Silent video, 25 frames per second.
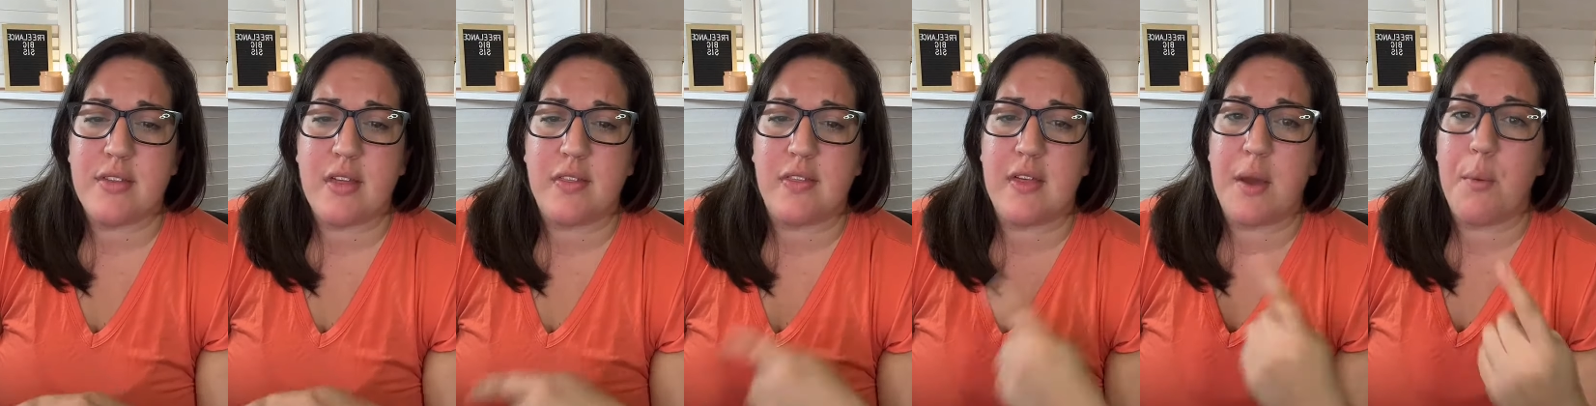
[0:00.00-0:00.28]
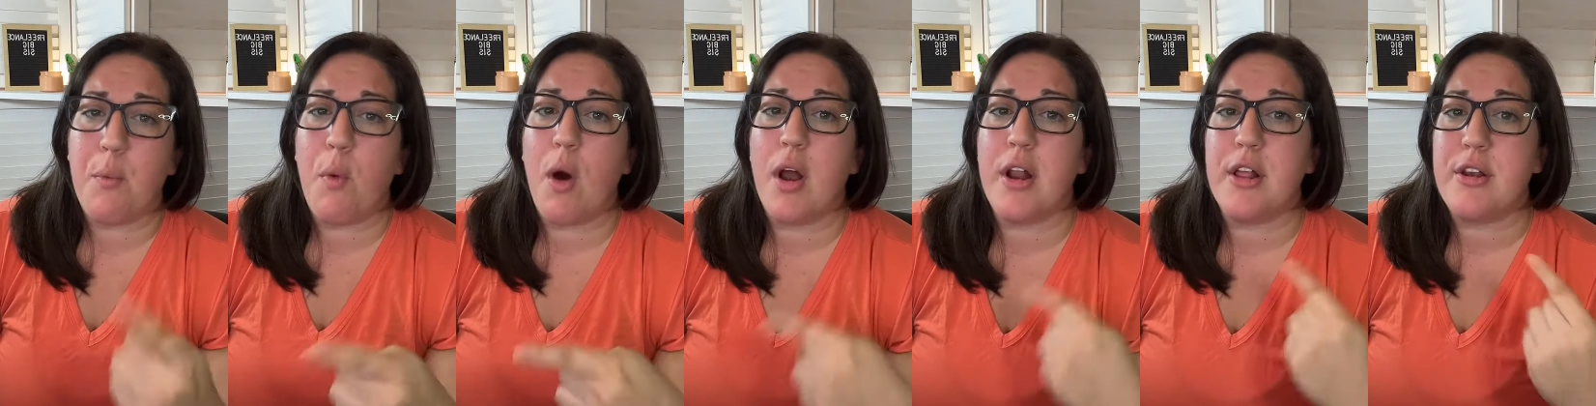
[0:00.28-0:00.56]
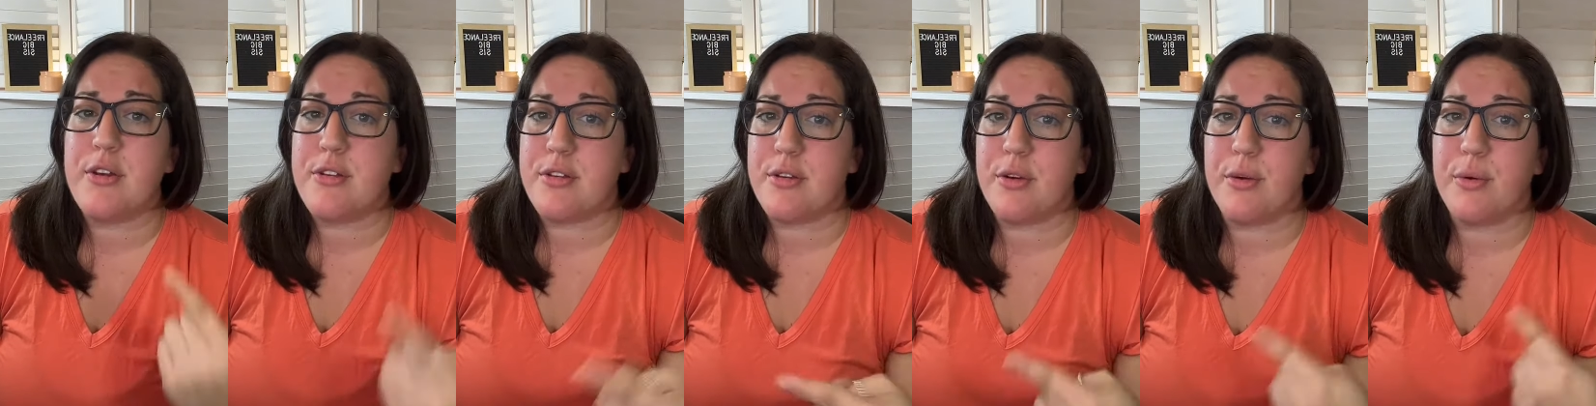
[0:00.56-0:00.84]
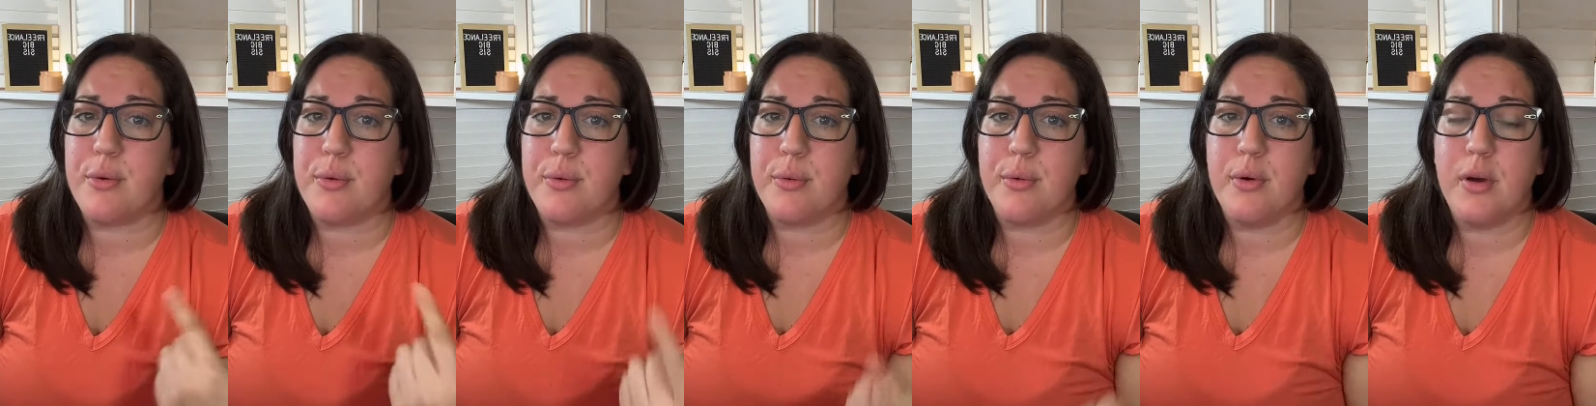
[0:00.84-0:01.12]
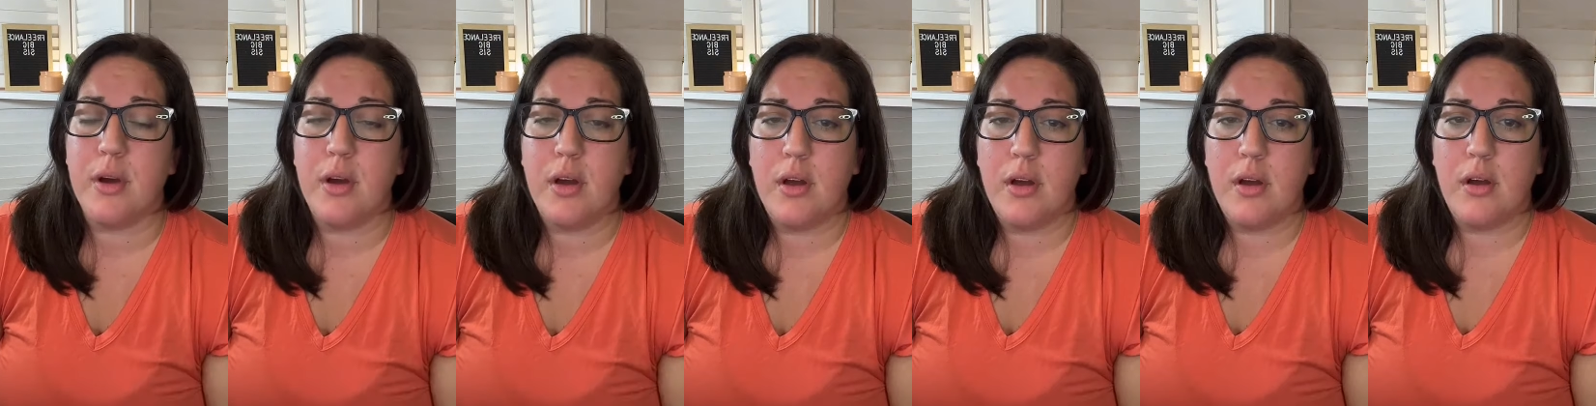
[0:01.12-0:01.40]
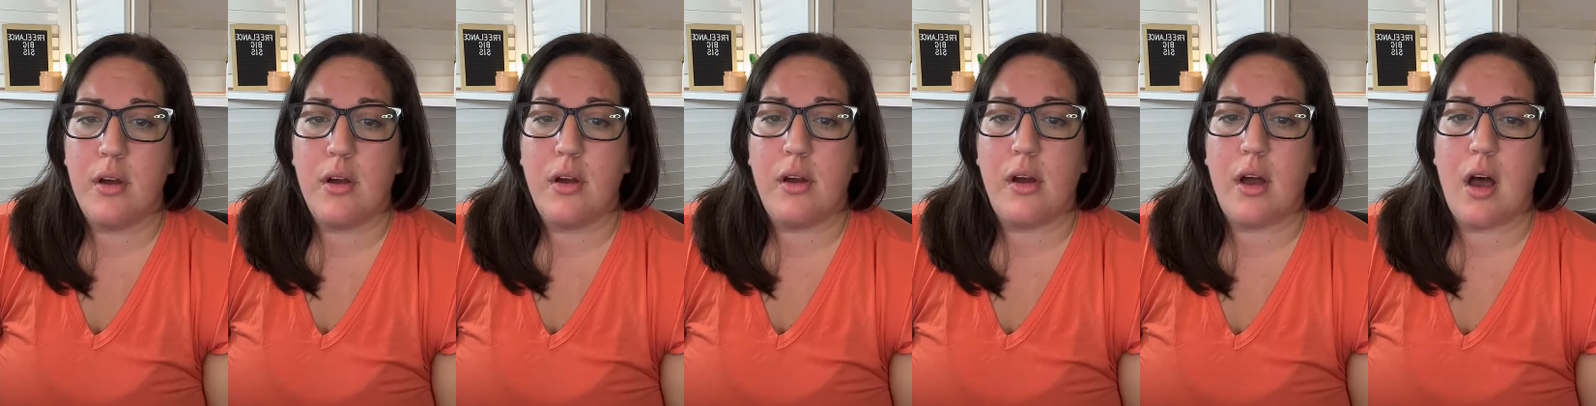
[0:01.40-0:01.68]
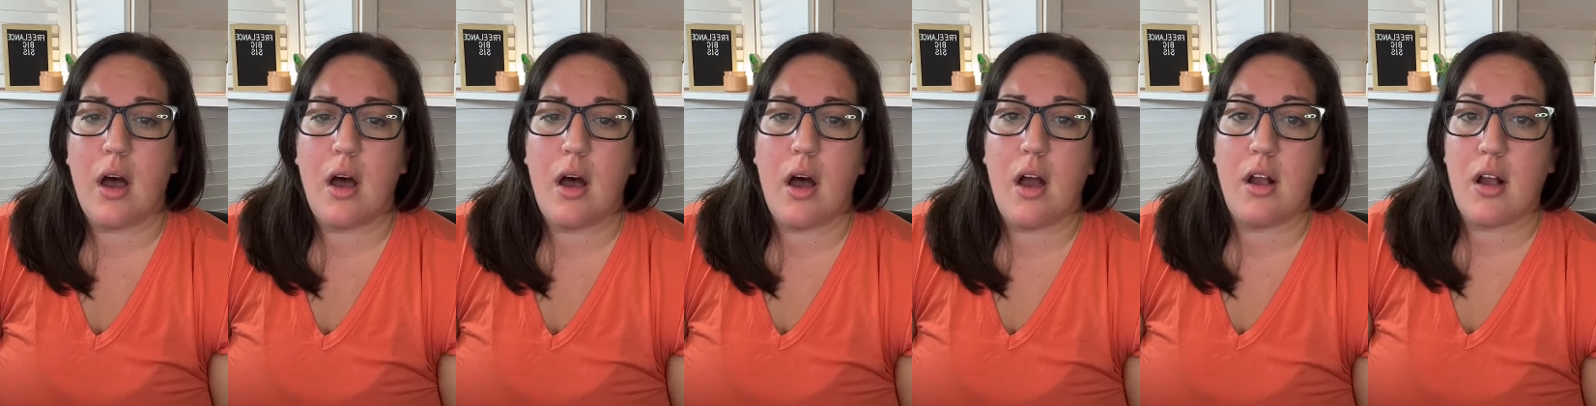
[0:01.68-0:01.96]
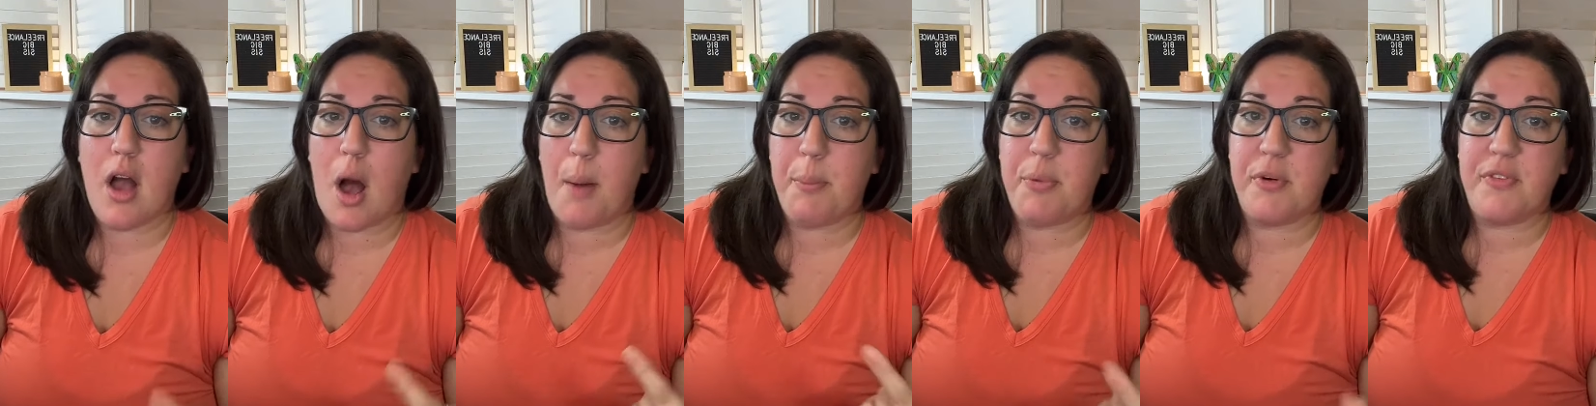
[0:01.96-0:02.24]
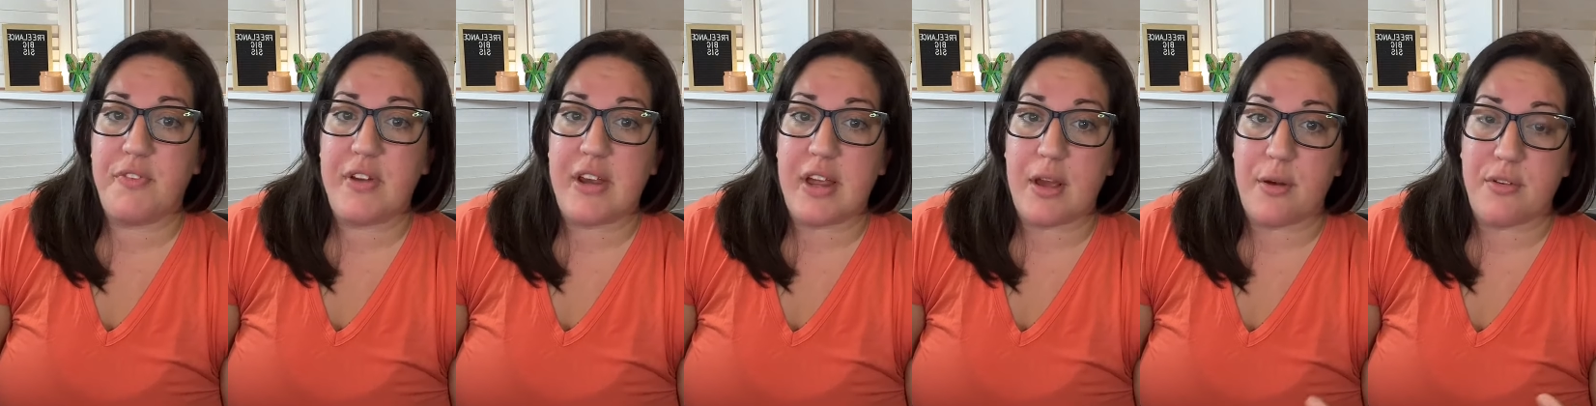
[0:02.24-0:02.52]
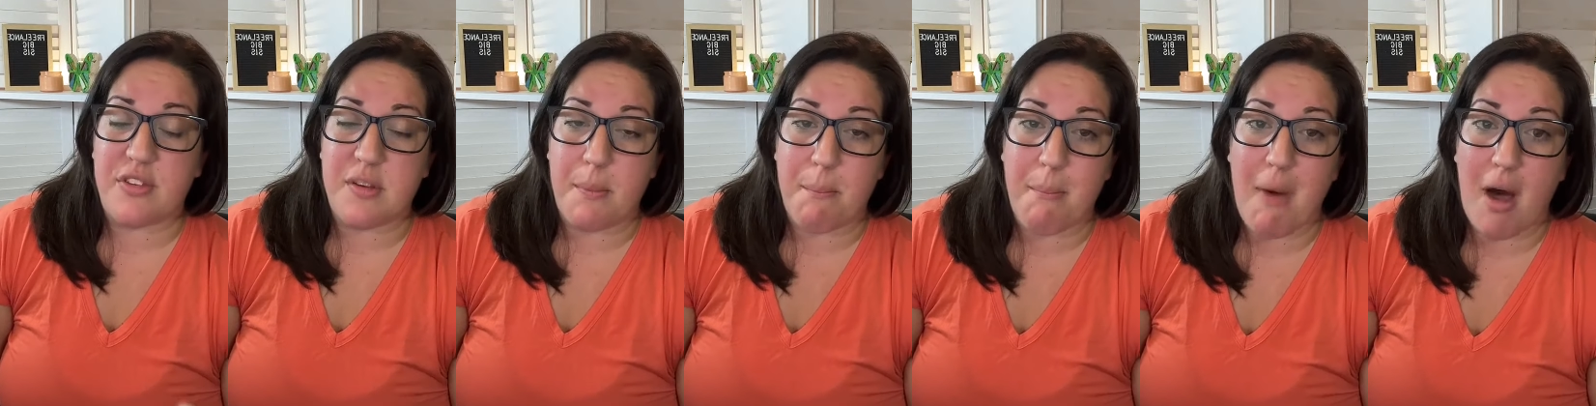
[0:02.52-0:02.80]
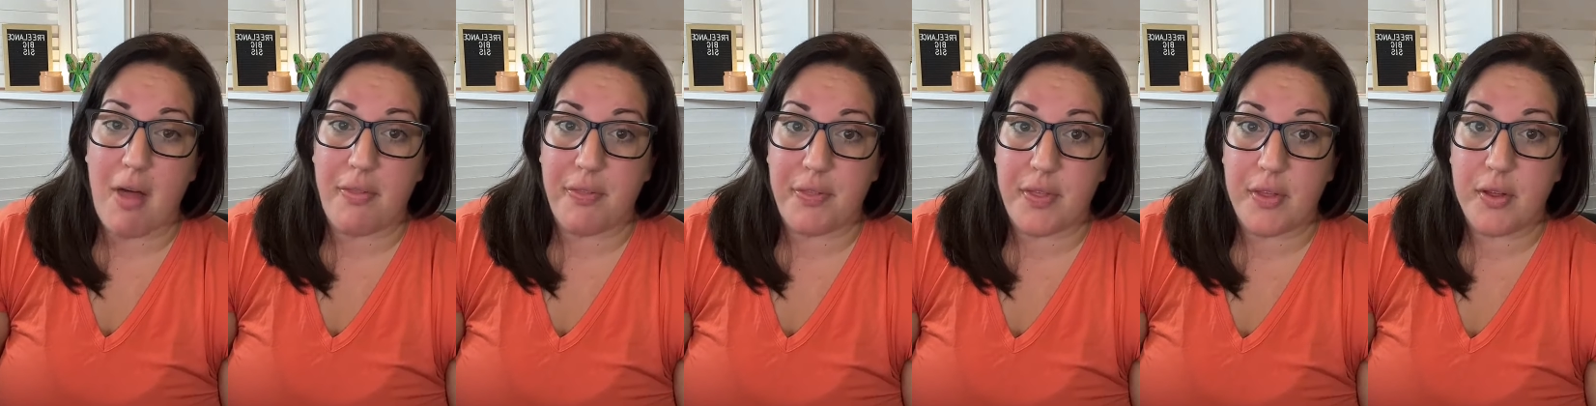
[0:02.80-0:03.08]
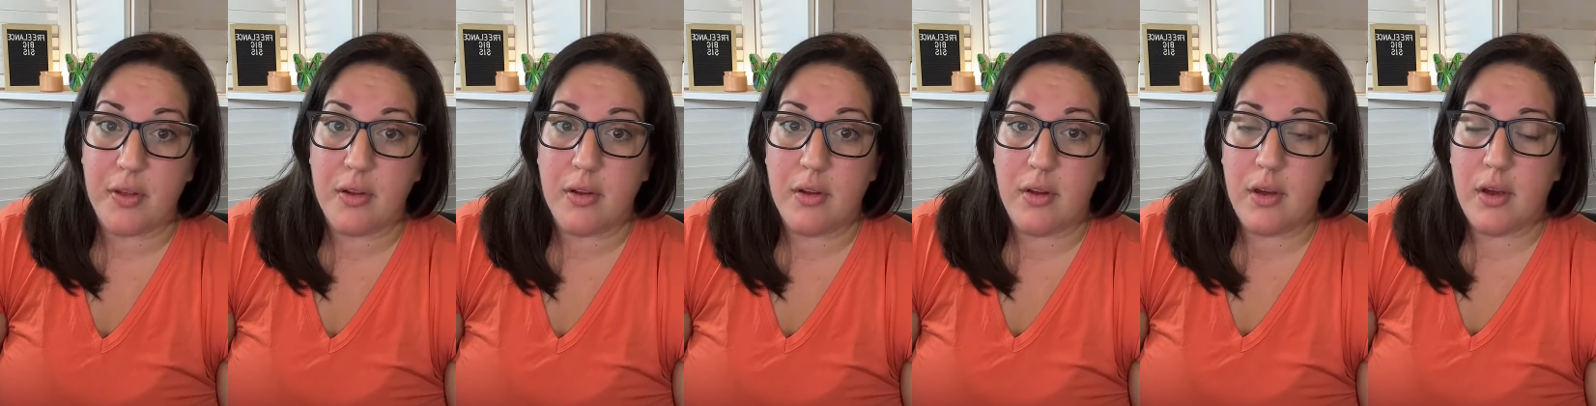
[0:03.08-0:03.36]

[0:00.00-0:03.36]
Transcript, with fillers: that they want to do uh, a couple videos a month.